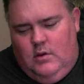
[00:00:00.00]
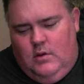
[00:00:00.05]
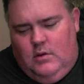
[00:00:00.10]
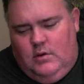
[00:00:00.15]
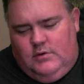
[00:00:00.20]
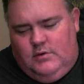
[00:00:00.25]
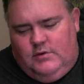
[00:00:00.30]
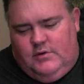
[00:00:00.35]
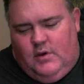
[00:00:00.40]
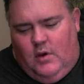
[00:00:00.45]

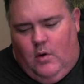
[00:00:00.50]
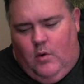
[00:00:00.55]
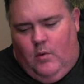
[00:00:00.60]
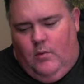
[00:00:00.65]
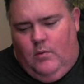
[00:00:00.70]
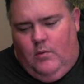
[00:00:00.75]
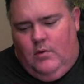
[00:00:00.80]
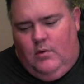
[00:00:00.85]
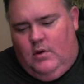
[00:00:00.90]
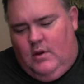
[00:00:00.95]
So
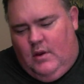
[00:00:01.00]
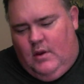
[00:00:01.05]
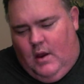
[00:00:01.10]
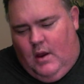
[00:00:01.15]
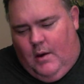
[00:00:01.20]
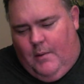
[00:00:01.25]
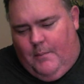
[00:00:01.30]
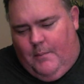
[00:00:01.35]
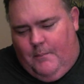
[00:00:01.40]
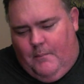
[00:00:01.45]

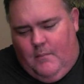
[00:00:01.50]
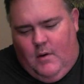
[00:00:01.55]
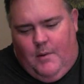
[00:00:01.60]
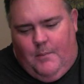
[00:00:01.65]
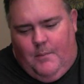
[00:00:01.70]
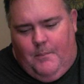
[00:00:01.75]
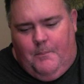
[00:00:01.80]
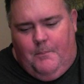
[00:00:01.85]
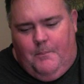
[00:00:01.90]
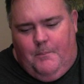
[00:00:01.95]

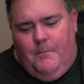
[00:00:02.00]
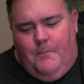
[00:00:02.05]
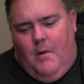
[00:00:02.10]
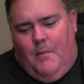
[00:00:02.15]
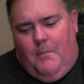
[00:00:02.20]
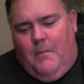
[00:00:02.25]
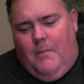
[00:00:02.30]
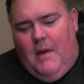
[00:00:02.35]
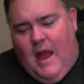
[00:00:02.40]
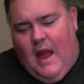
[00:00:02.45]
I'm
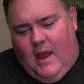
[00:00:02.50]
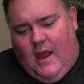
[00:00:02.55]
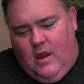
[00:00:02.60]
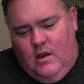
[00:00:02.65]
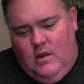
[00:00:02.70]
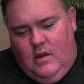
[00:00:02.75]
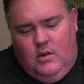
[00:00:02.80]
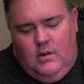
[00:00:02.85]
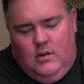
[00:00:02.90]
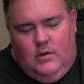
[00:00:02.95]
back.
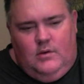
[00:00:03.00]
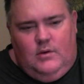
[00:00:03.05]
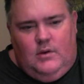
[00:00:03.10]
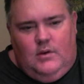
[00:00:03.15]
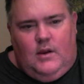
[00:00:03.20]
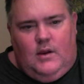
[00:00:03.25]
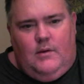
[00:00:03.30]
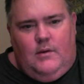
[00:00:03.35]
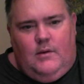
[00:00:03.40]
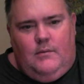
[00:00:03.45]
I'm
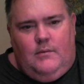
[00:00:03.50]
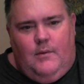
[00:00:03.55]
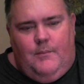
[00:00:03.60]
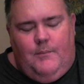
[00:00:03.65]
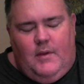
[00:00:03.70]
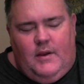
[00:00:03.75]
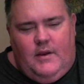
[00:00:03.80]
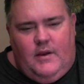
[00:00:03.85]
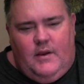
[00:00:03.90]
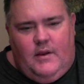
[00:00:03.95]

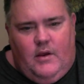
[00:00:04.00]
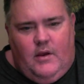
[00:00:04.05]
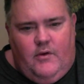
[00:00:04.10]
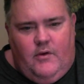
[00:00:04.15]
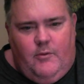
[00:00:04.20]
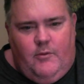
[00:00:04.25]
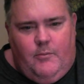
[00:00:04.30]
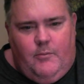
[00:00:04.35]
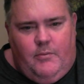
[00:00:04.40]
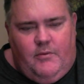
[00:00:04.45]
not at
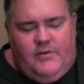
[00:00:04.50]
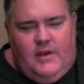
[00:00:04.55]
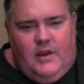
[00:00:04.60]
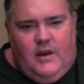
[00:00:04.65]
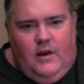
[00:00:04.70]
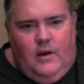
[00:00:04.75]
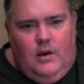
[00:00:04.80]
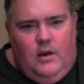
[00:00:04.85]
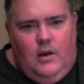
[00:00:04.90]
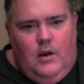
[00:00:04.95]

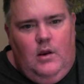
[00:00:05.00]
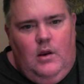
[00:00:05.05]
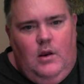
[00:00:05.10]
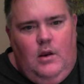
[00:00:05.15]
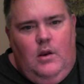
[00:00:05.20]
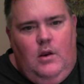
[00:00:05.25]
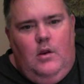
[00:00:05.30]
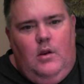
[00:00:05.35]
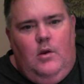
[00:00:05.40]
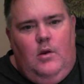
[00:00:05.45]
100%,
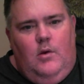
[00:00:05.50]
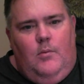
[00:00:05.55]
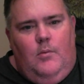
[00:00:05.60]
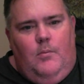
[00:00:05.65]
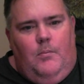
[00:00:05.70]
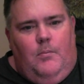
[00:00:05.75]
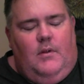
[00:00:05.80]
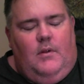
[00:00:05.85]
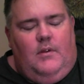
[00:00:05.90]
but